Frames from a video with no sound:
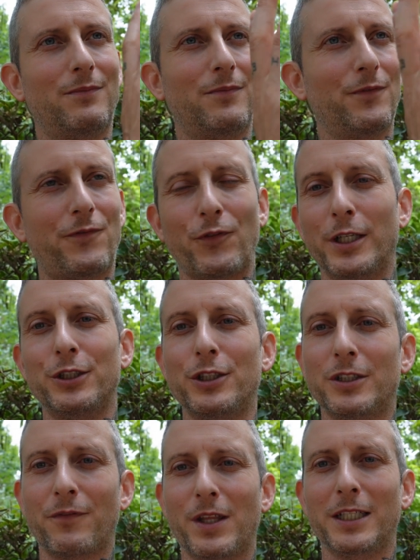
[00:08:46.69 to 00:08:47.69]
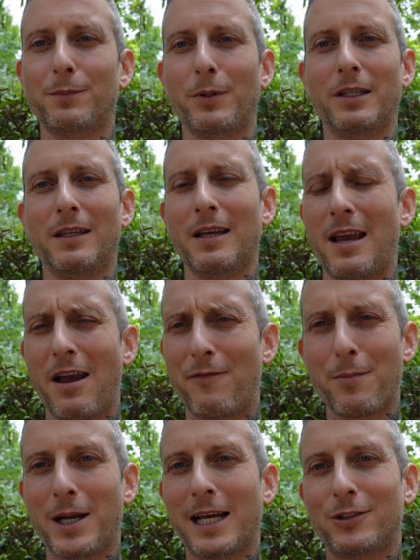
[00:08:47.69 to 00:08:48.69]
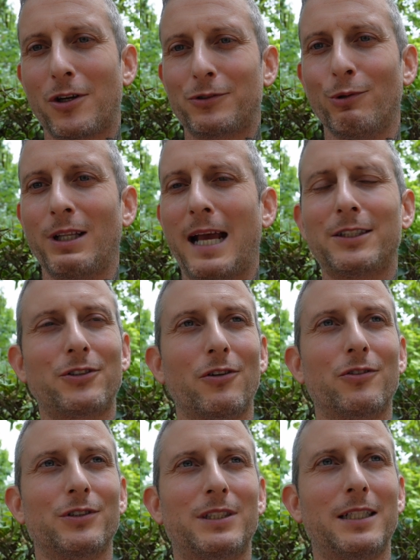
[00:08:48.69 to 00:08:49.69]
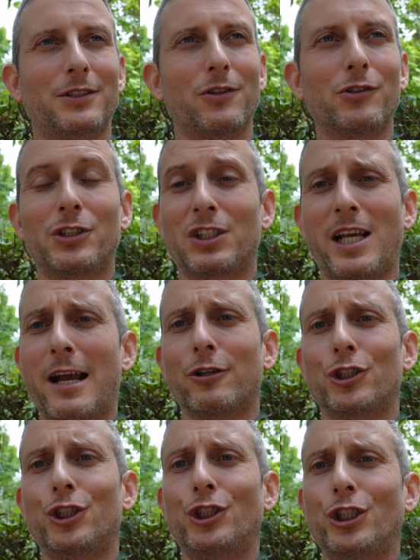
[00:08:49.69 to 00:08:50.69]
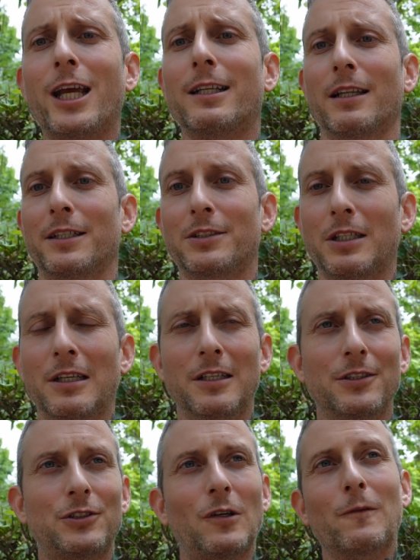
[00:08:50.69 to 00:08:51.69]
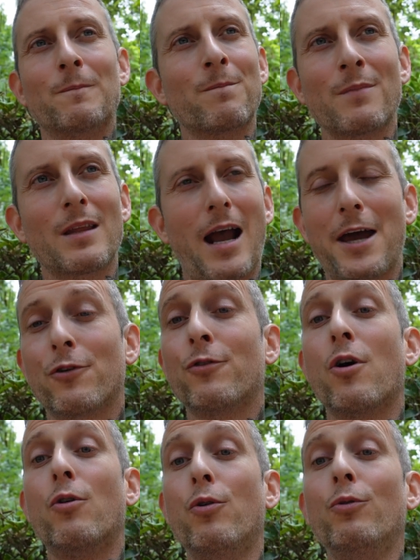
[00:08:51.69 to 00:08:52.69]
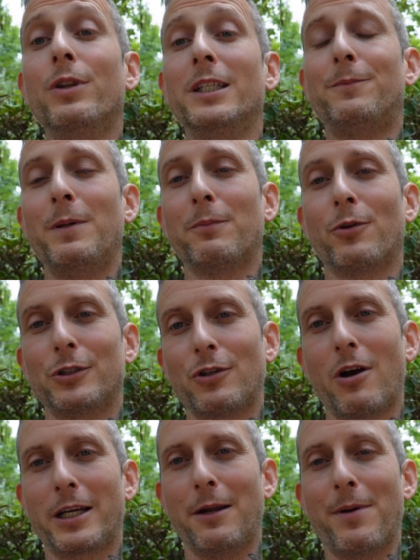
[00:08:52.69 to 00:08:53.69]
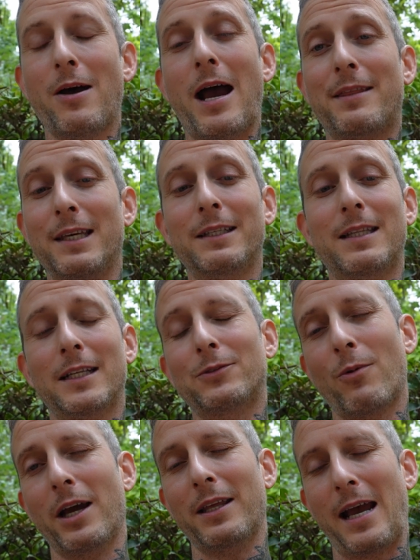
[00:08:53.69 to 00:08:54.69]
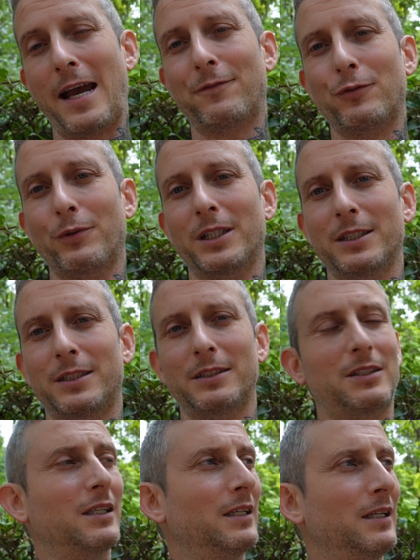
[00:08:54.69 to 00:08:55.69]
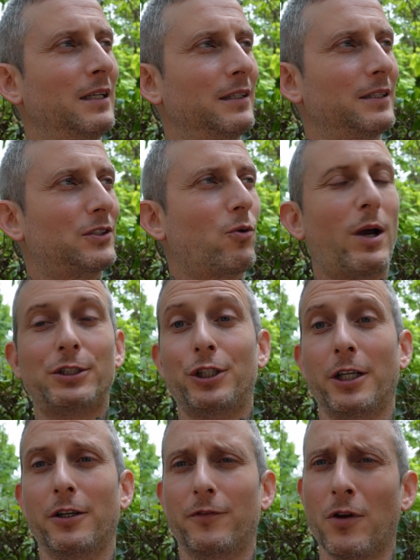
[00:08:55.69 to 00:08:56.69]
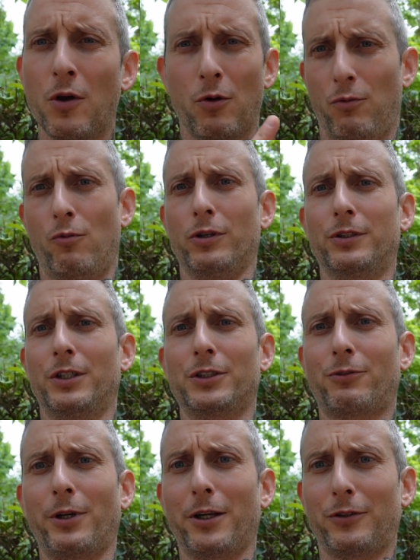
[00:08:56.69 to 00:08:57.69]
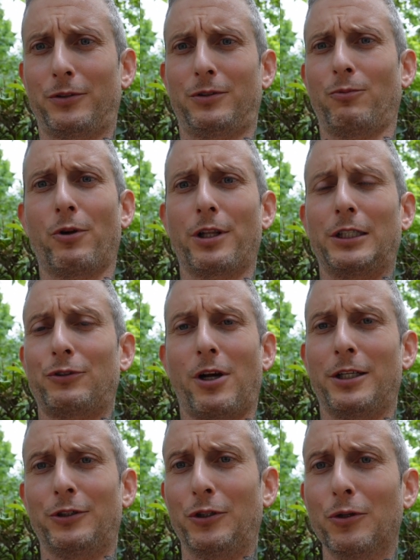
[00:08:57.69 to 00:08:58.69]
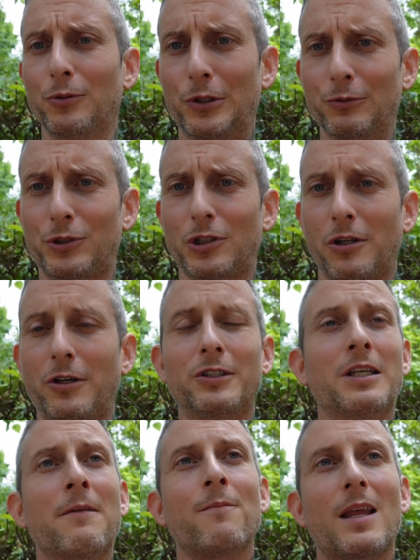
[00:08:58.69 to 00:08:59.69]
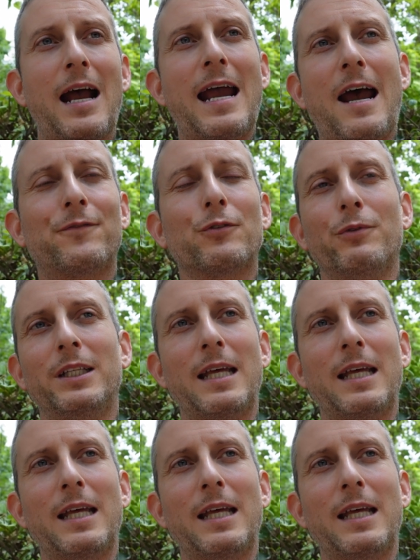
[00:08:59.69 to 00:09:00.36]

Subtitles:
fringes of things, but everybody I talk to in that circle says they're scared shitless. So I don't know who these people are talking about. I think that's why I have to read this as this questioning of what are they trying to do, use slurs? I have to read